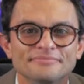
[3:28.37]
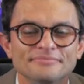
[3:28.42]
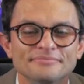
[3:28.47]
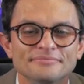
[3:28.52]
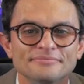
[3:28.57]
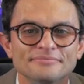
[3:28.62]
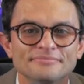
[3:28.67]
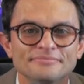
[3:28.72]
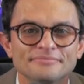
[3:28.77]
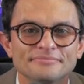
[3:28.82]

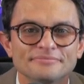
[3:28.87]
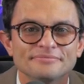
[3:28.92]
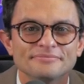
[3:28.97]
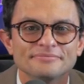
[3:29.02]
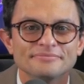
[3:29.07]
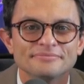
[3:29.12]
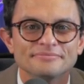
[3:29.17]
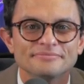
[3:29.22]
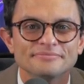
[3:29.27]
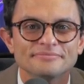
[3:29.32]

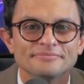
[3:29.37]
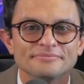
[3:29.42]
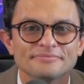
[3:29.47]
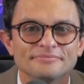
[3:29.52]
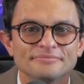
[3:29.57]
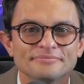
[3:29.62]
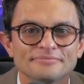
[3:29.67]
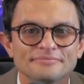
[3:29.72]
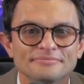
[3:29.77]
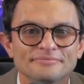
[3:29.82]

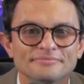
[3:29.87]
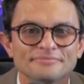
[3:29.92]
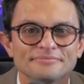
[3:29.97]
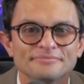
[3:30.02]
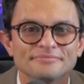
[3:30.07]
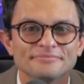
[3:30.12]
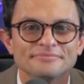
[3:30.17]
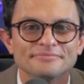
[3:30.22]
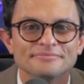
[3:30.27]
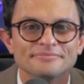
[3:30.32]

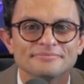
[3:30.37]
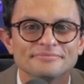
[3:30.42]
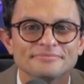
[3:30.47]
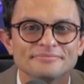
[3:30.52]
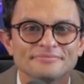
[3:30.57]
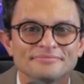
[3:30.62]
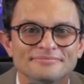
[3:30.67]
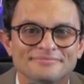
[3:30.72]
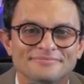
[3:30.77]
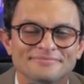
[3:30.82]

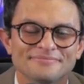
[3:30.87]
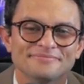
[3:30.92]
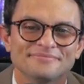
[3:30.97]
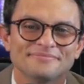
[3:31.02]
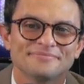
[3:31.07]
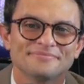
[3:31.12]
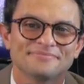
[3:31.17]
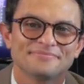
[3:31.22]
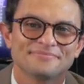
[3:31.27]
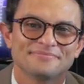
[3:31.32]

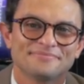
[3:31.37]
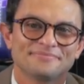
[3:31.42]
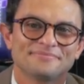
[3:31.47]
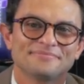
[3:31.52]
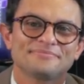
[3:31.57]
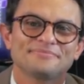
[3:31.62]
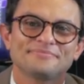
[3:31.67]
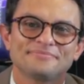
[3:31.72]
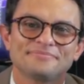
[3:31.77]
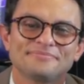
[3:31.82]

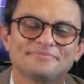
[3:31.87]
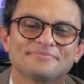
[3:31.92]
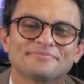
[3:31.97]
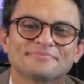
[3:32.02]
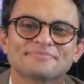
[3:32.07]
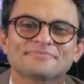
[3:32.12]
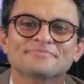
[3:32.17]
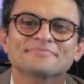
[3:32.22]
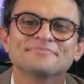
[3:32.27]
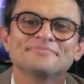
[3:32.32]

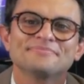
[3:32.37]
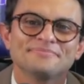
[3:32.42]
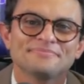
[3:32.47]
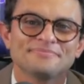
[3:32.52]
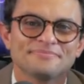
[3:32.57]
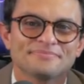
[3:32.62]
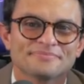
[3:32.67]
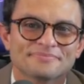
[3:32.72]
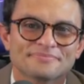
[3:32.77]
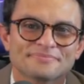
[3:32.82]

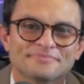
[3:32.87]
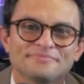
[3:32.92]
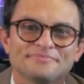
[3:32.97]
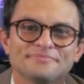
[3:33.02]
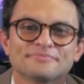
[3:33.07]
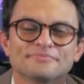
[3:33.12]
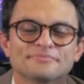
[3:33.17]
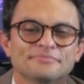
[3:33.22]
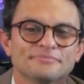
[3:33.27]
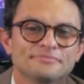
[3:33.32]
(not speaking)